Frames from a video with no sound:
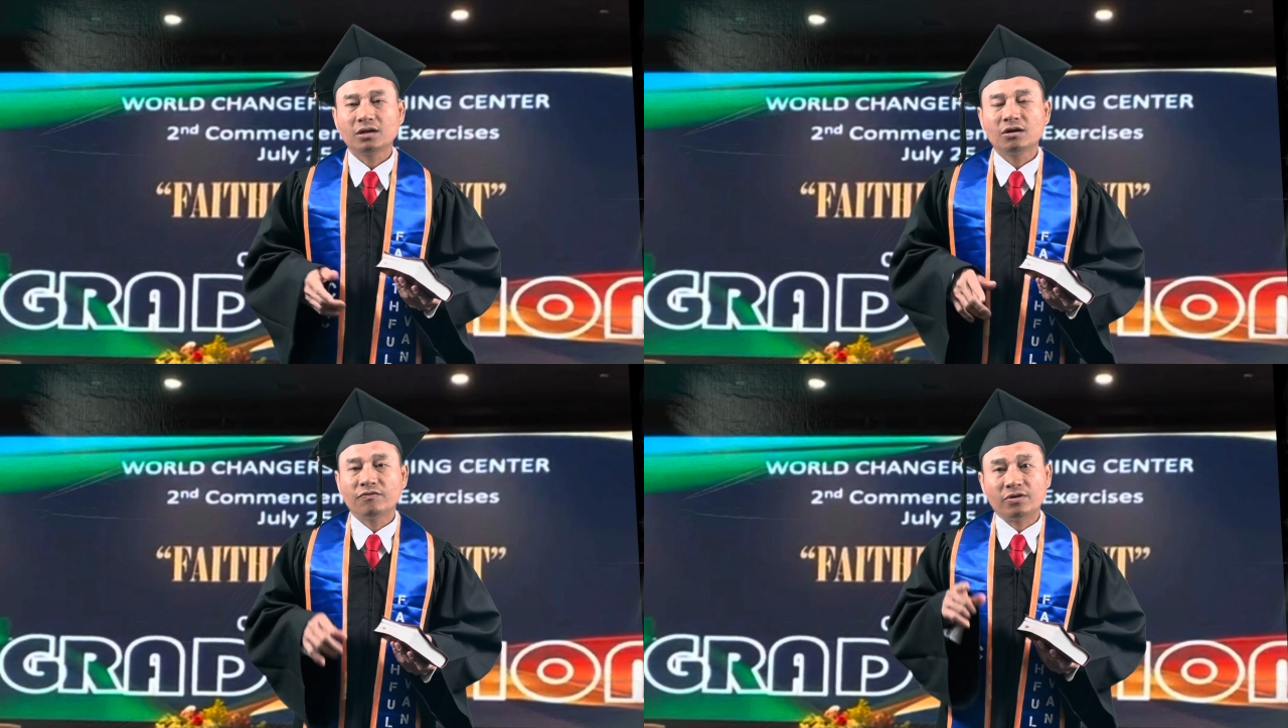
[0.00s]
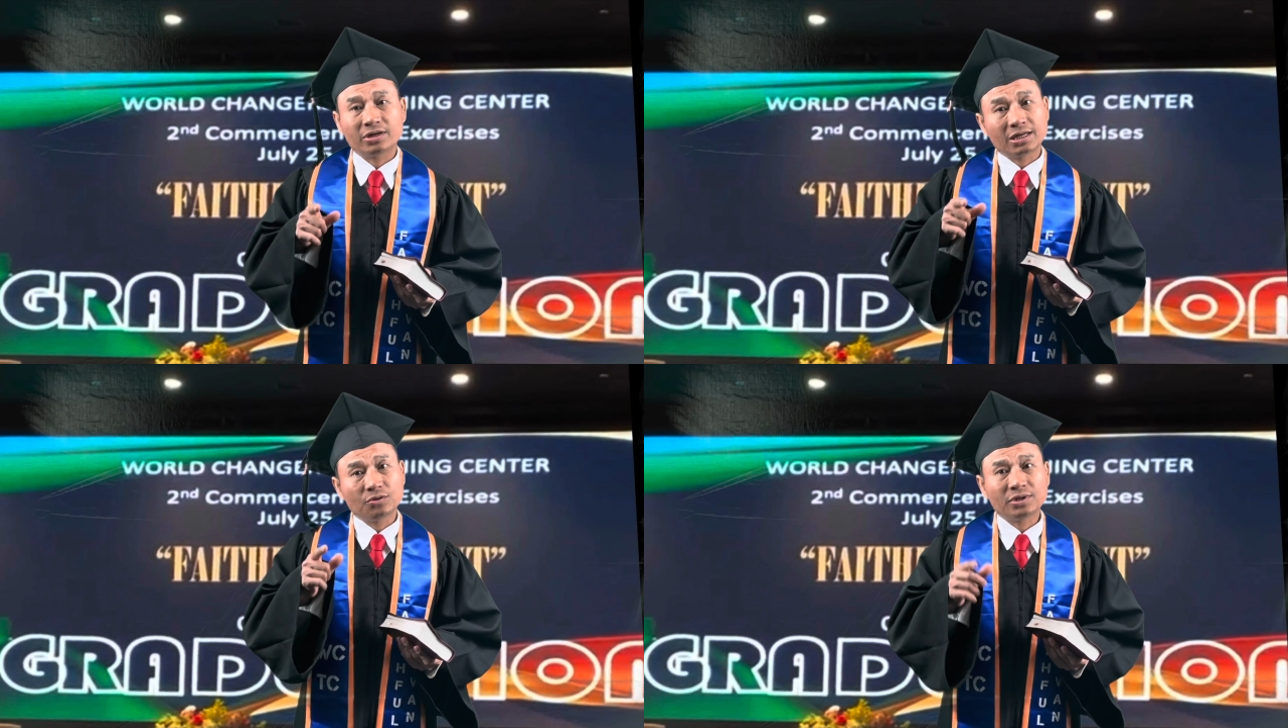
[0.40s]
found
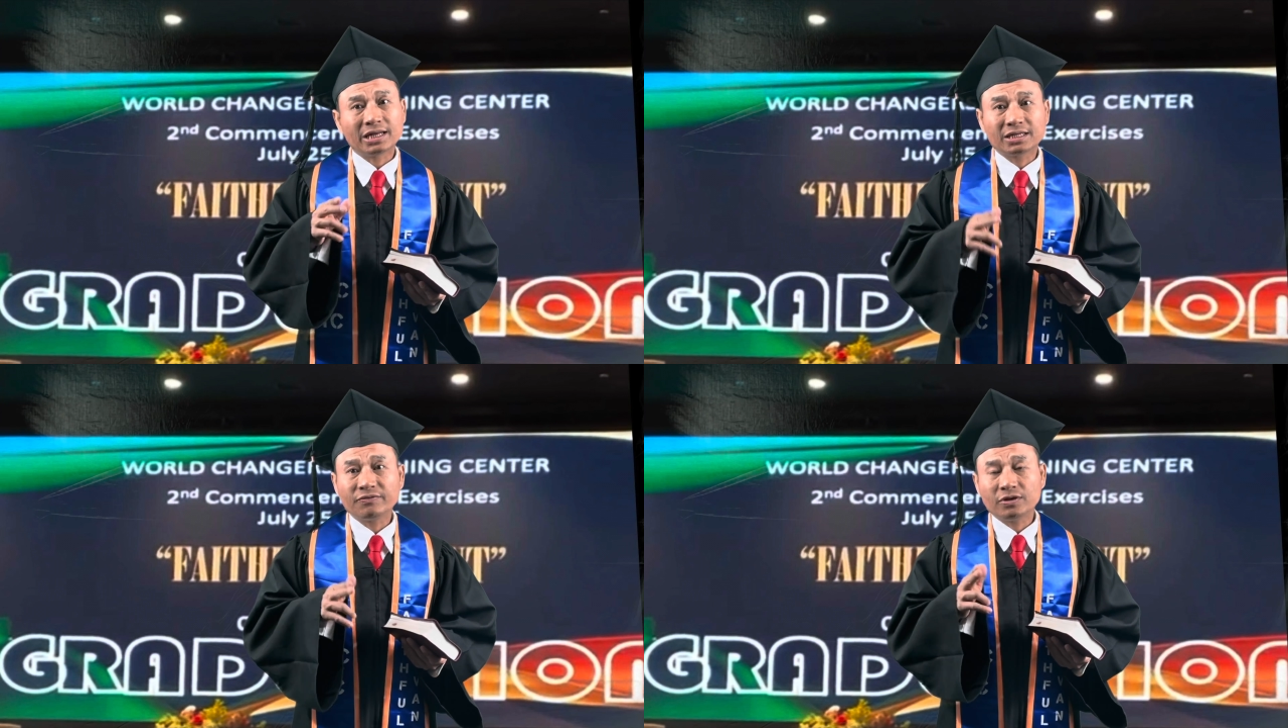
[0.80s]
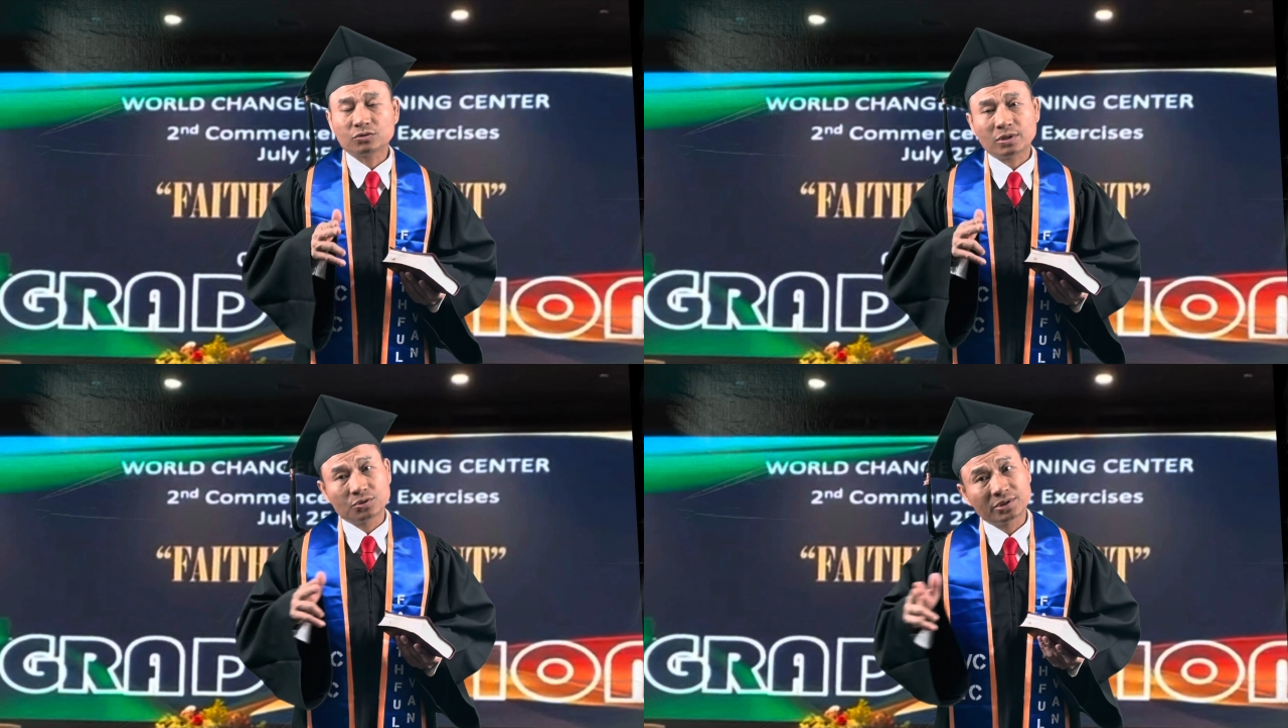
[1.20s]
in Luke 19, verse
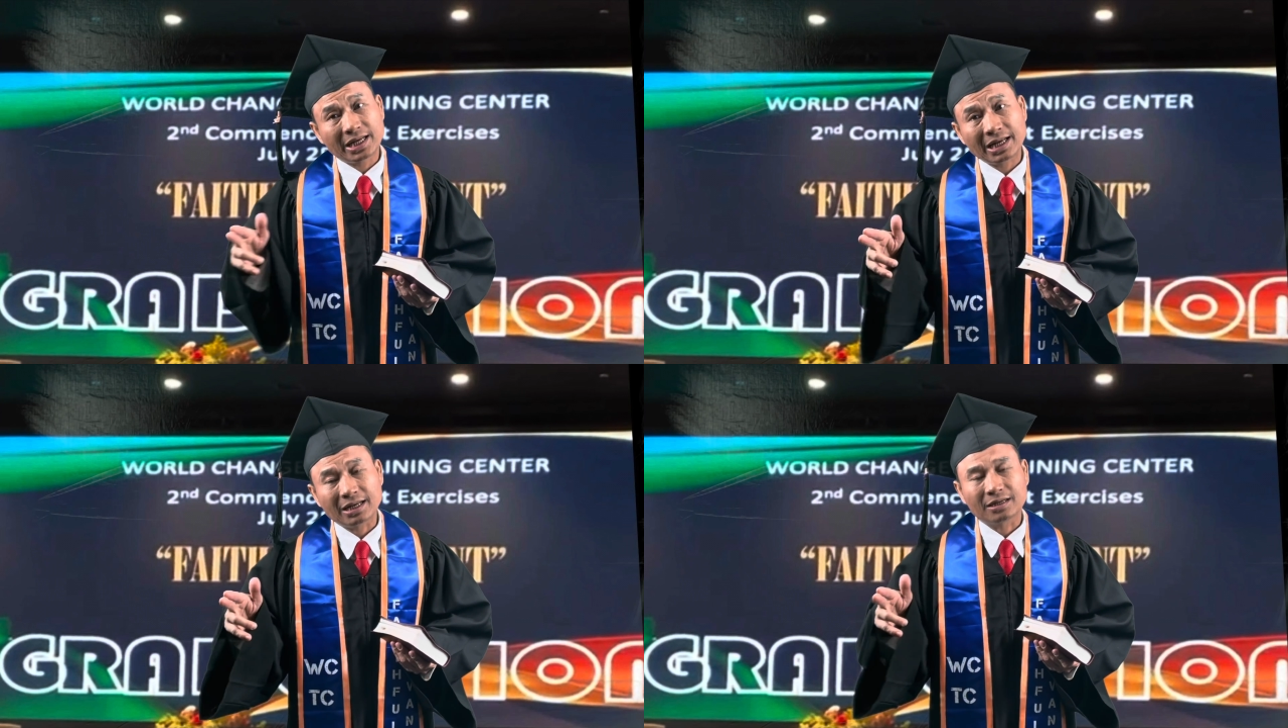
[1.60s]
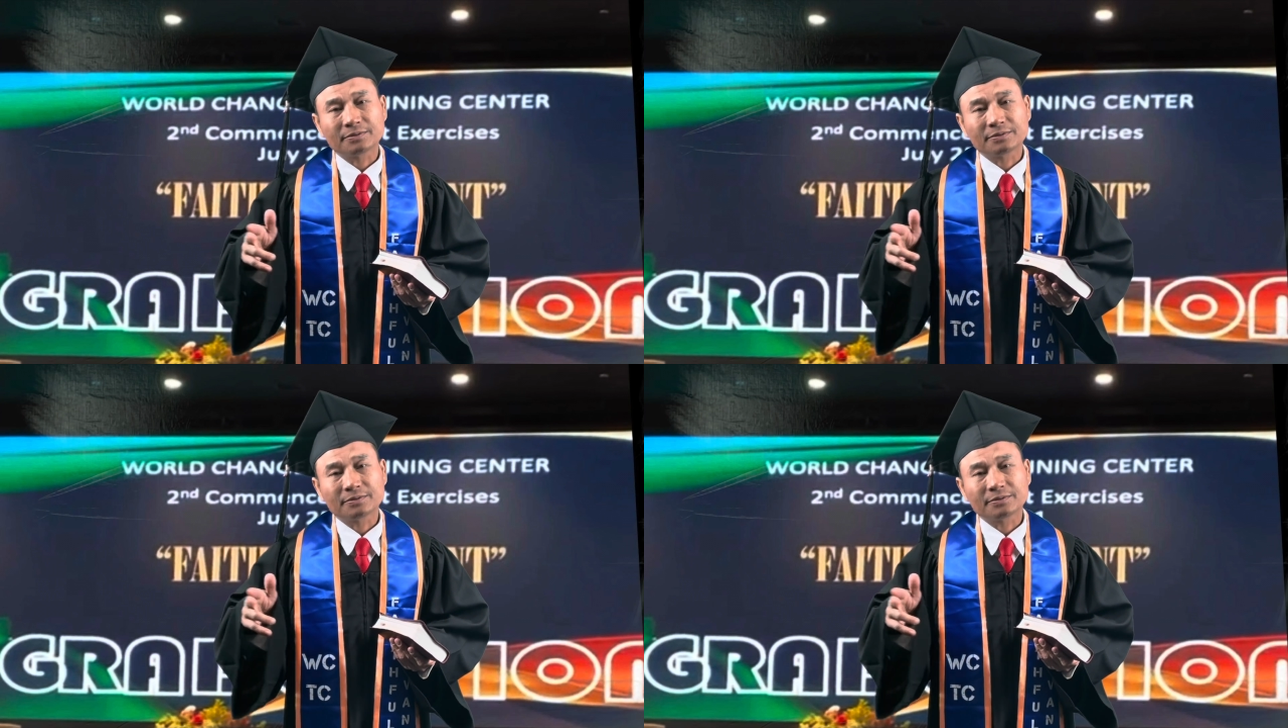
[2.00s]
1 to 10.